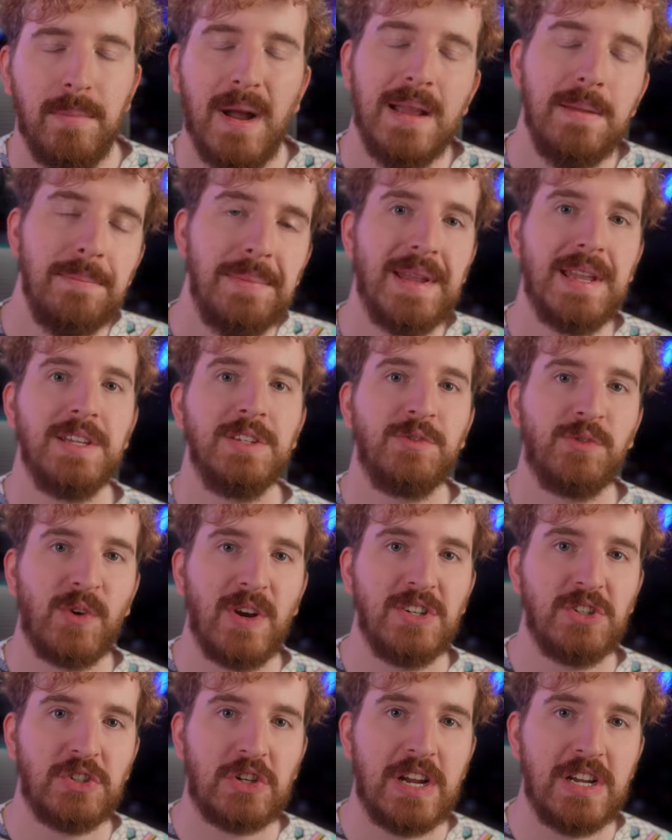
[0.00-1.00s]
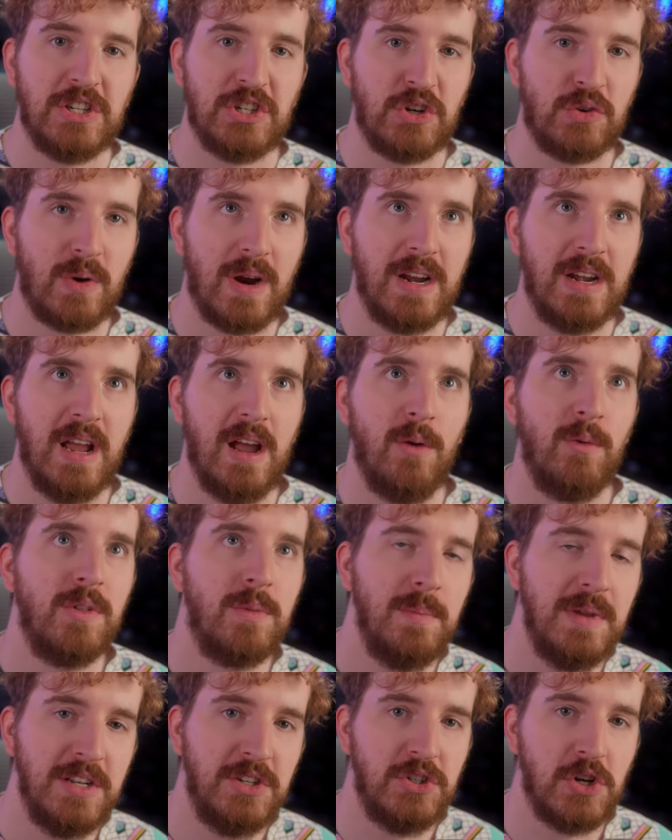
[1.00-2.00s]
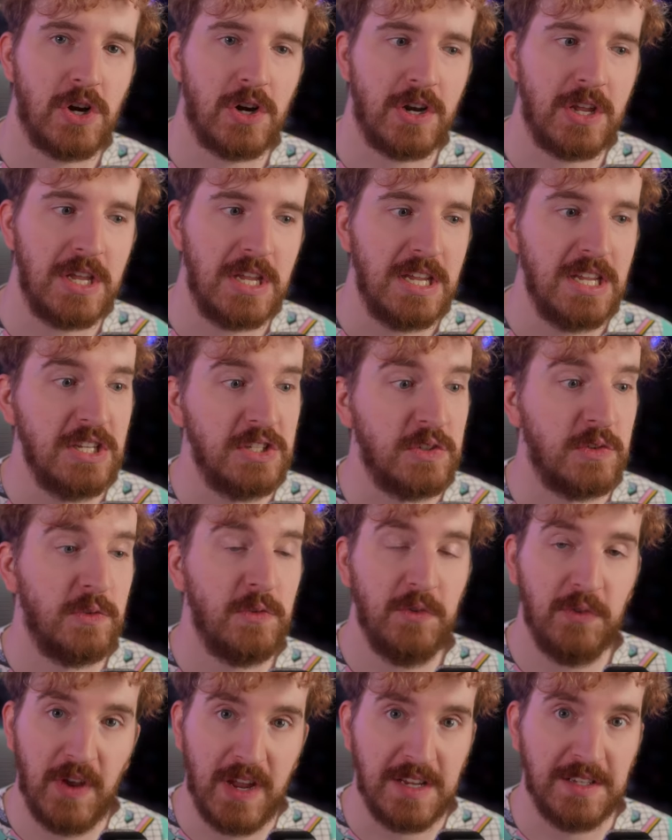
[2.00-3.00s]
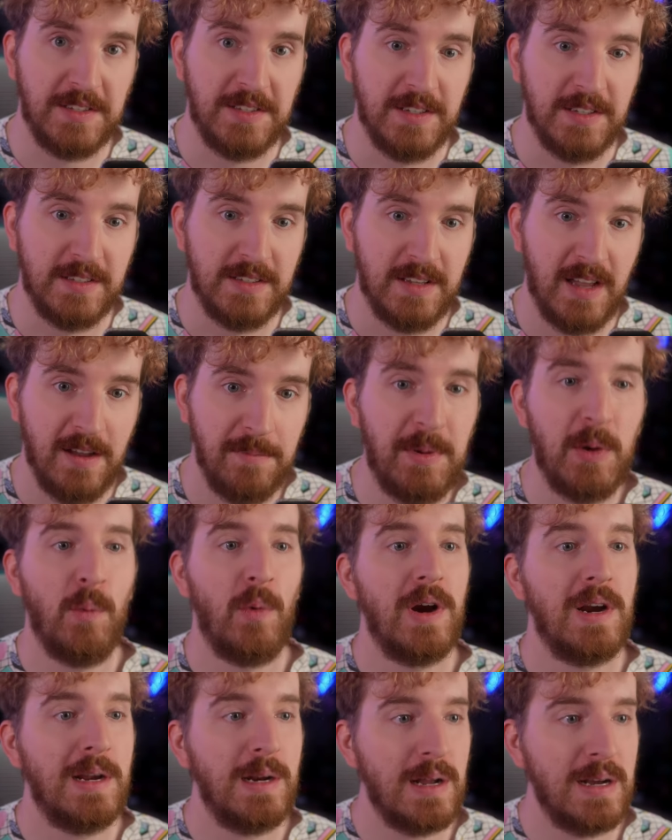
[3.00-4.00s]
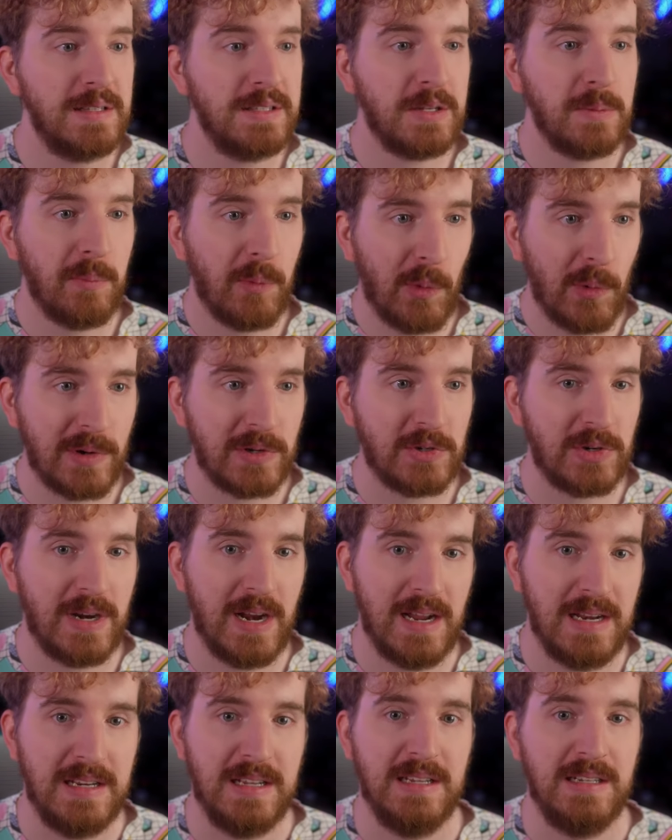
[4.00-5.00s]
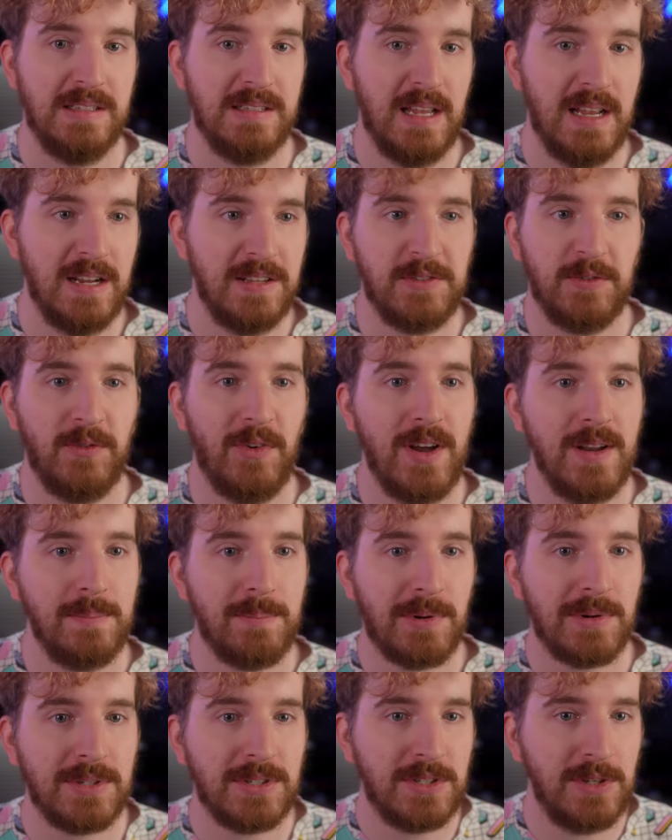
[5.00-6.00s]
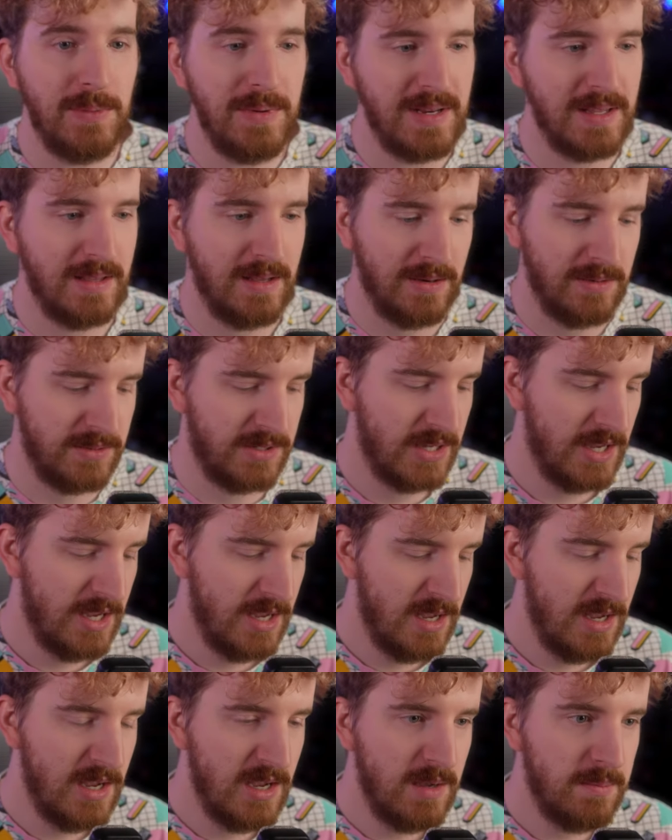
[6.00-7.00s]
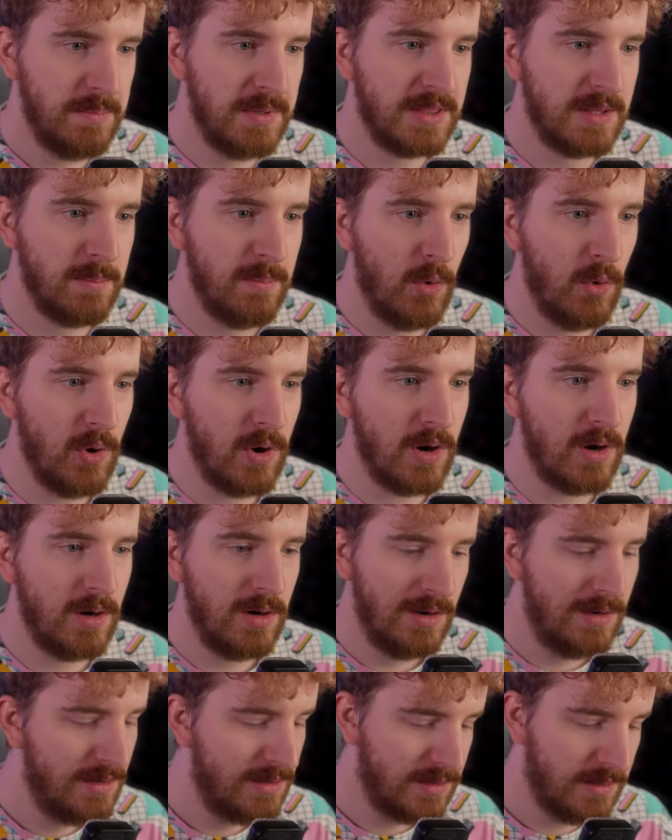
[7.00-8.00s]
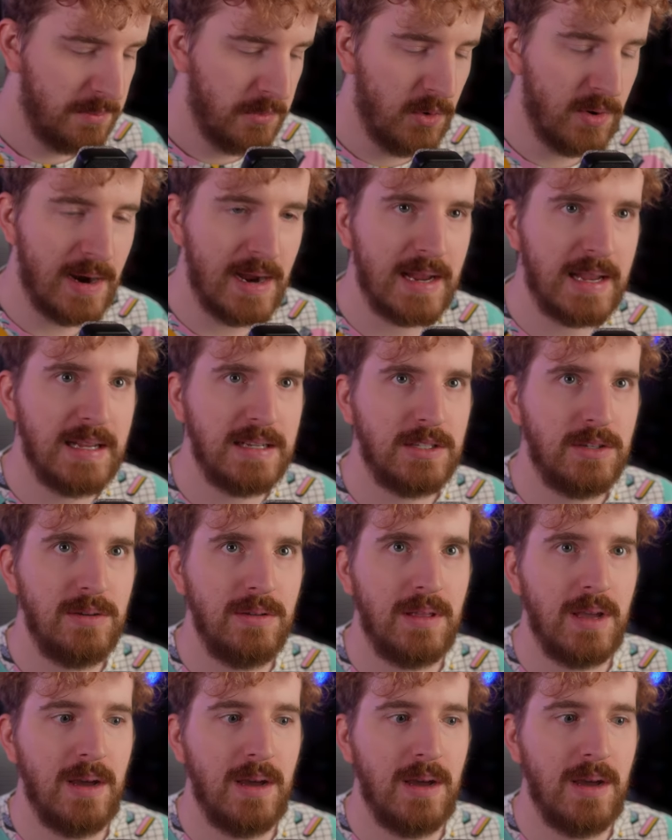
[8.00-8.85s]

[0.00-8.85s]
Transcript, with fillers: My biggest frustration right now with MidJourney is faces. I've been working on some portrait ideas, and it's fun pursuing those, but the more I get to